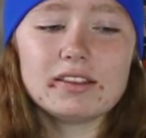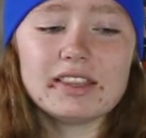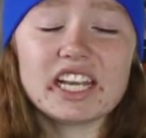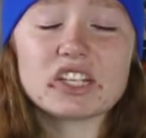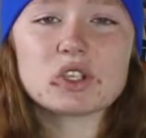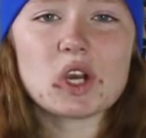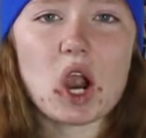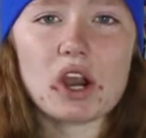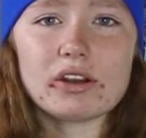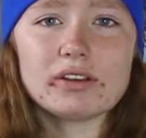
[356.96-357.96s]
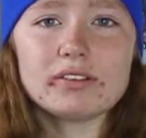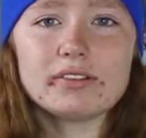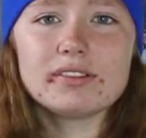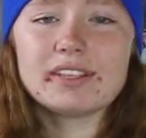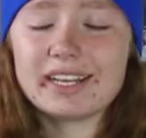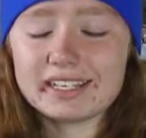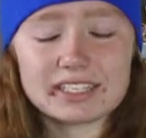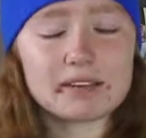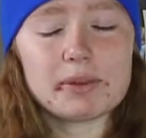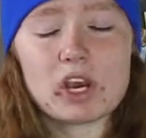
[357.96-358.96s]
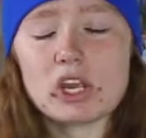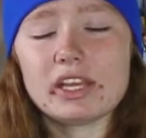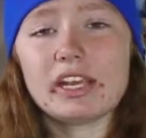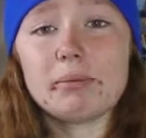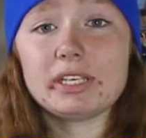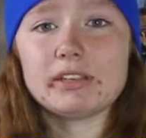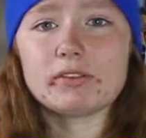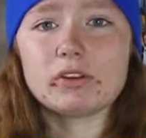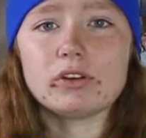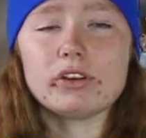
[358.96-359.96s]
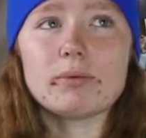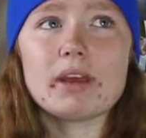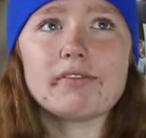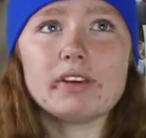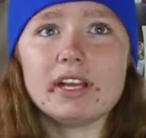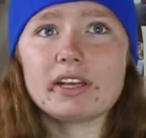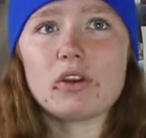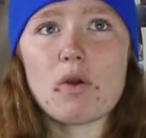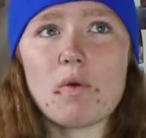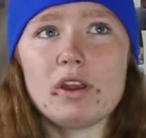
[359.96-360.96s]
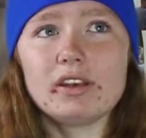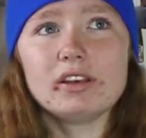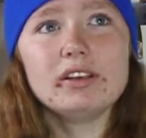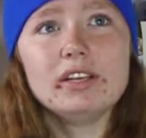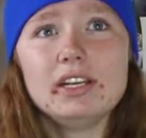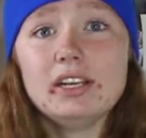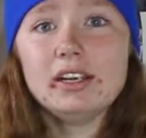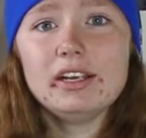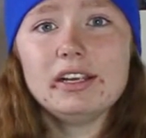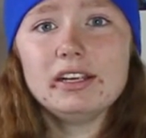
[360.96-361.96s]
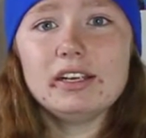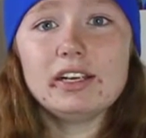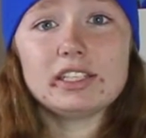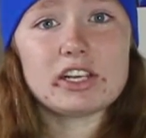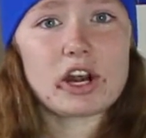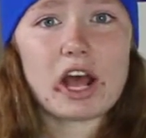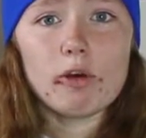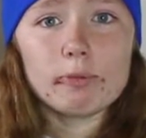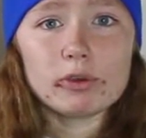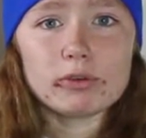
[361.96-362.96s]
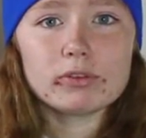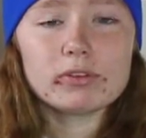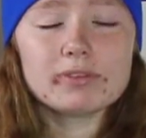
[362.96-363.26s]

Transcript: things are hard. Things can be hard, they can be difficult. You might feel like no one is there to help you.